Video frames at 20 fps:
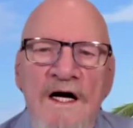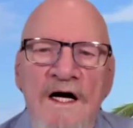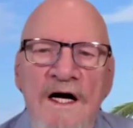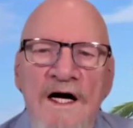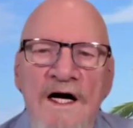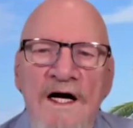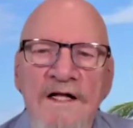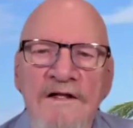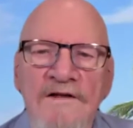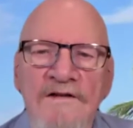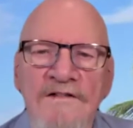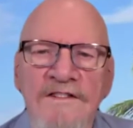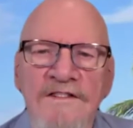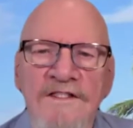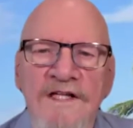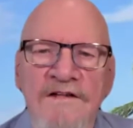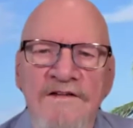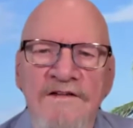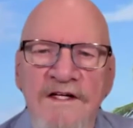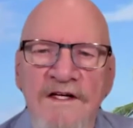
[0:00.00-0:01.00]
And there's
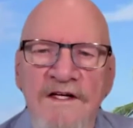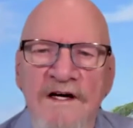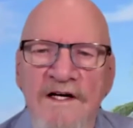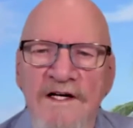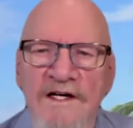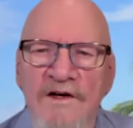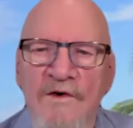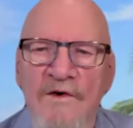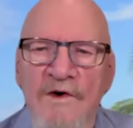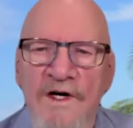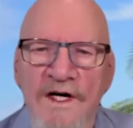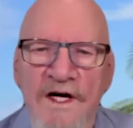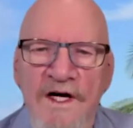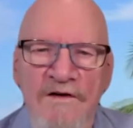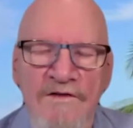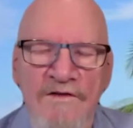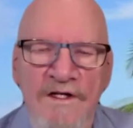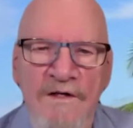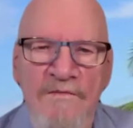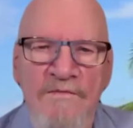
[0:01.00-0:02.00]
nothing like going
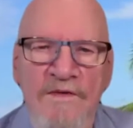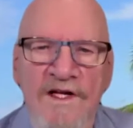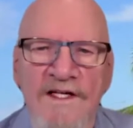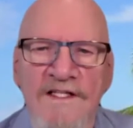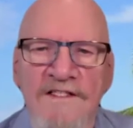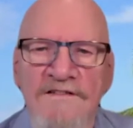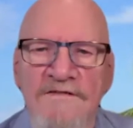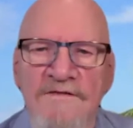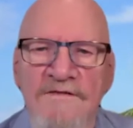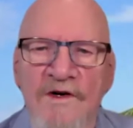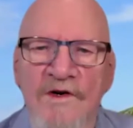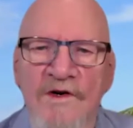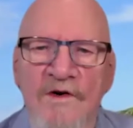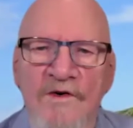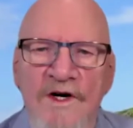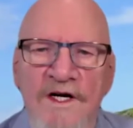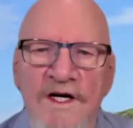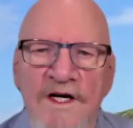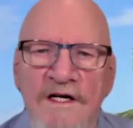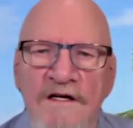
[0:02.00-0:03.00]
out in a blaze of
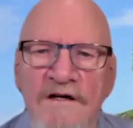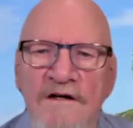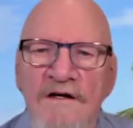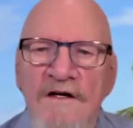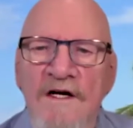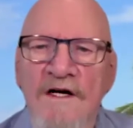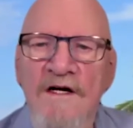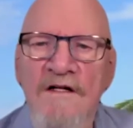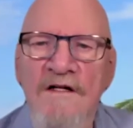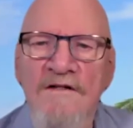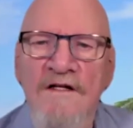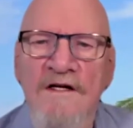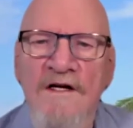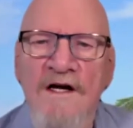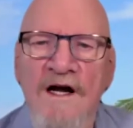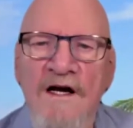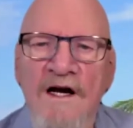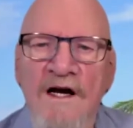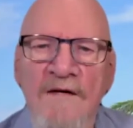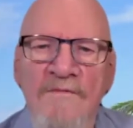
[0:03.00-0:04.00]
glory. The
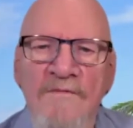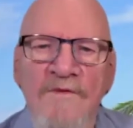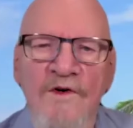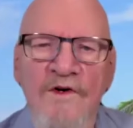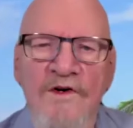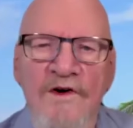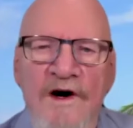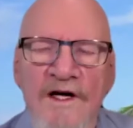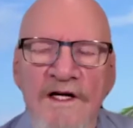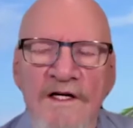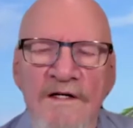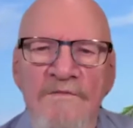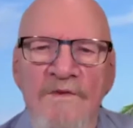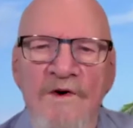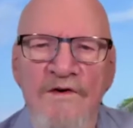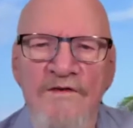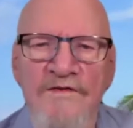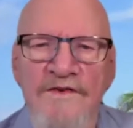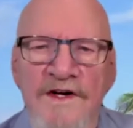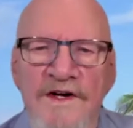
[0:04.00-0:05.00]
Nanaimo Dragon
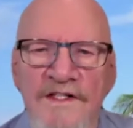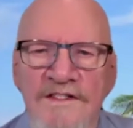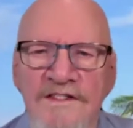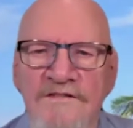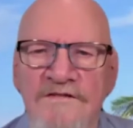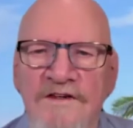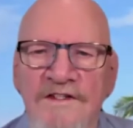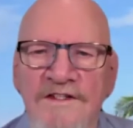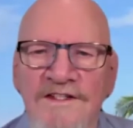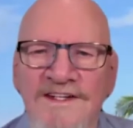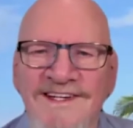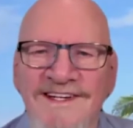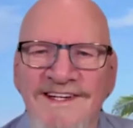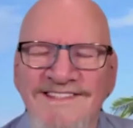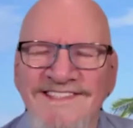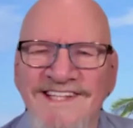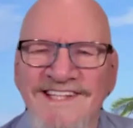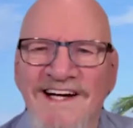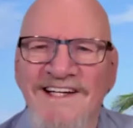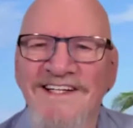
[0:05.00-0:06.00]
Boat Festival did
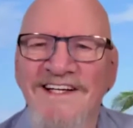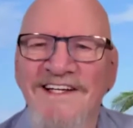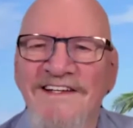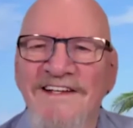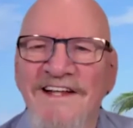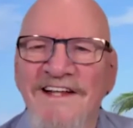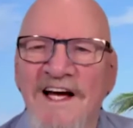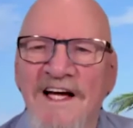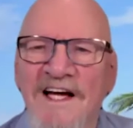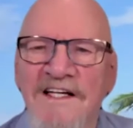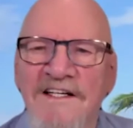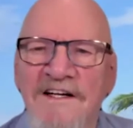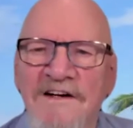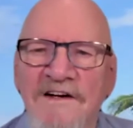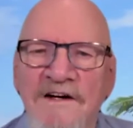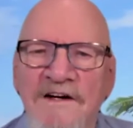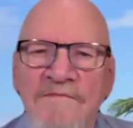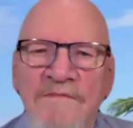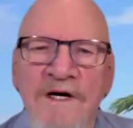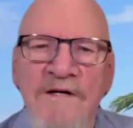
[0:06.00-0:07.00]
exactly that
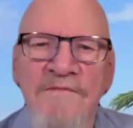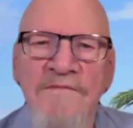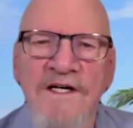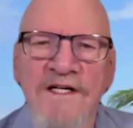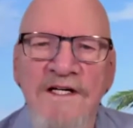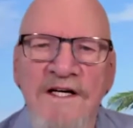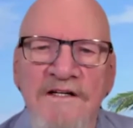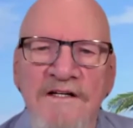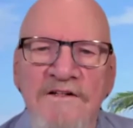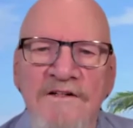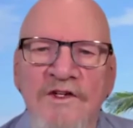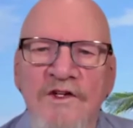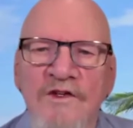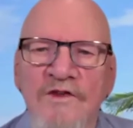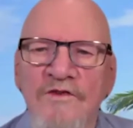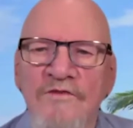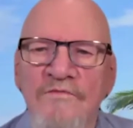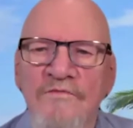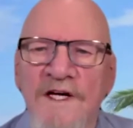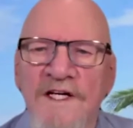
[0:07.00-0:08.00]
by making
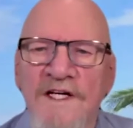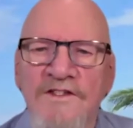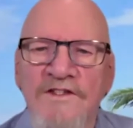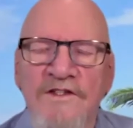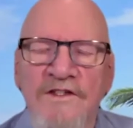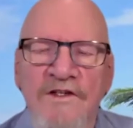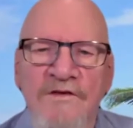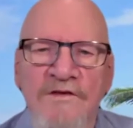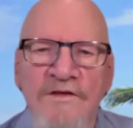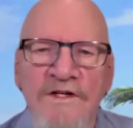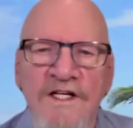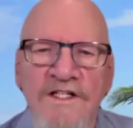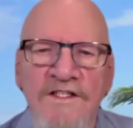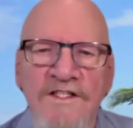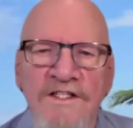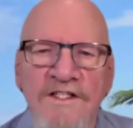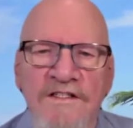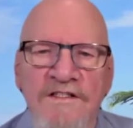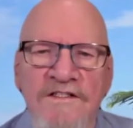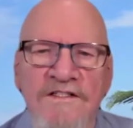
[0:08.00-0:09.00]
two major
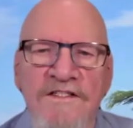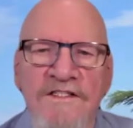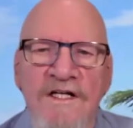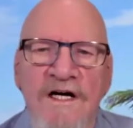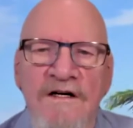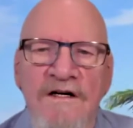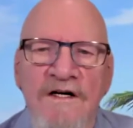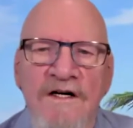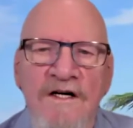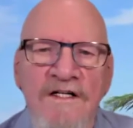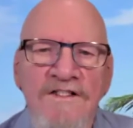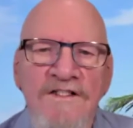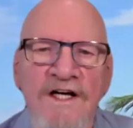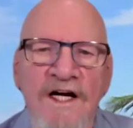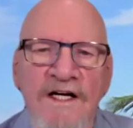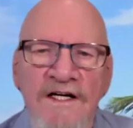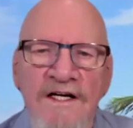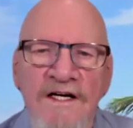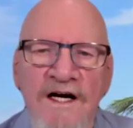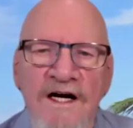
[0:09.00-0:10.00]
donations.
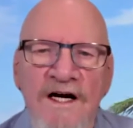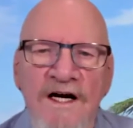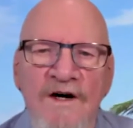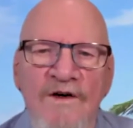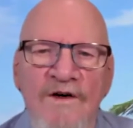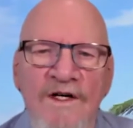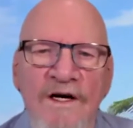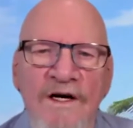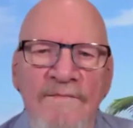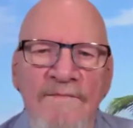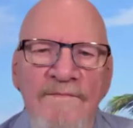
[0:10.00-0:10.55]
Check it out